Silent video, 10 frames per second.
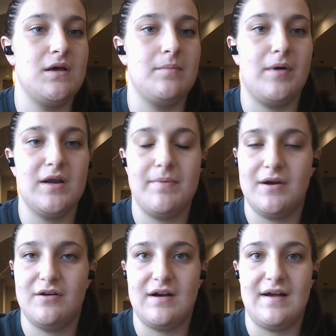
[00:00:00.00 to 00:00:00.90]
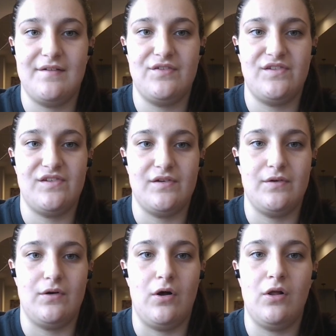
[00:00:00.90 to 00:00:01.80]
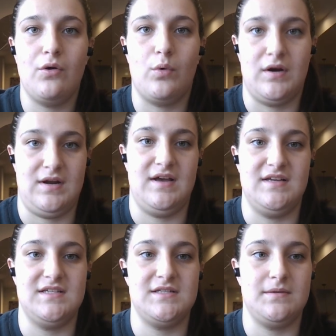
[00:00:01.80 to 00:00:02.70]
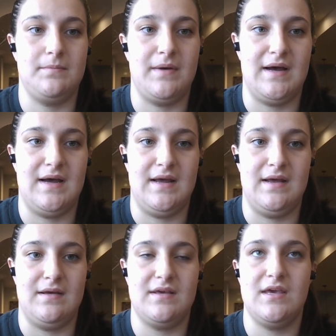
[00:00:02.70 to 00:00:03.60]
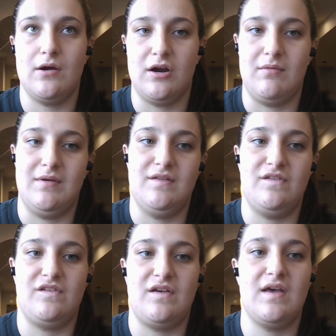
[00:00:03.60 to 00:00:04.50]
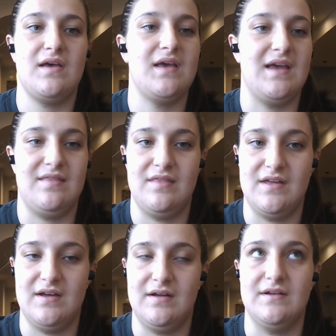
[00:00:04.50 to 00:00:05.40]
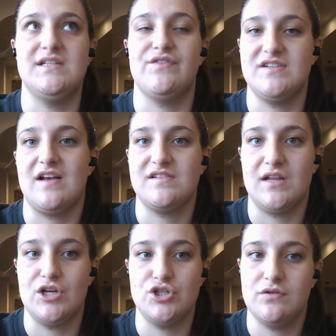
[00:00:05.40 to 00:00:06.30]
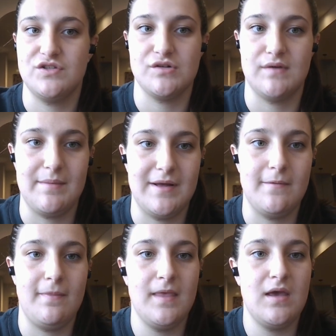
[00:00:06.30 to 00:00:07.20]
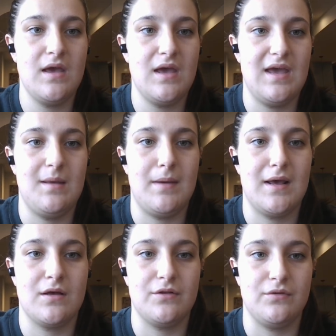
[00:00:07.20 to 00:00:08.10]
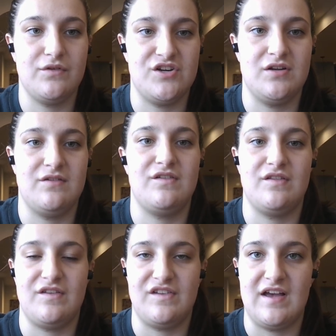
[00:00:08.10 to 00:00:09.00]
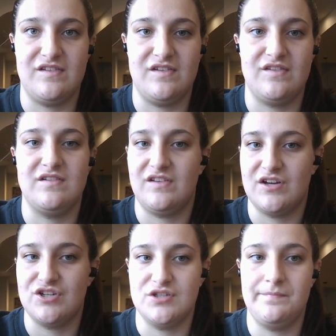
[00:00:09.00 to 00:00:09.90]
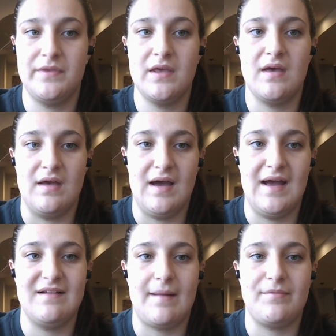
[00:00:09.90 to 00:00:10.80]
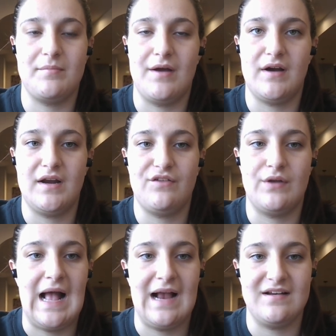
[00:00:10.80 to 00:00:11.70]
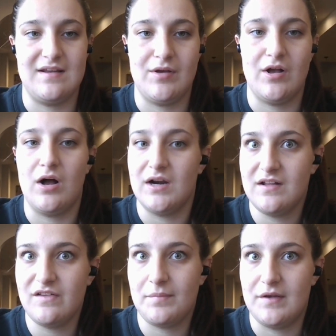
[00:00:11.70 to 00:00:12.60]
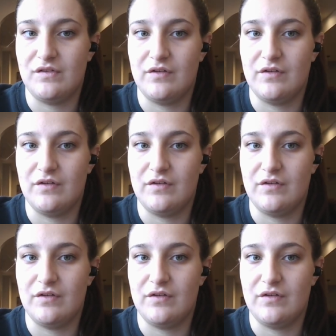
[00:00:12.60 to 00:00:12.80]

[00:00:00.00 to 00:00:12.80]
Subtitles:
body paragraphs, all organized by key arguments and the different texts that I chose to write about. And my conclusion synthesizes the discussion. I adapted my writing to an academic audience by using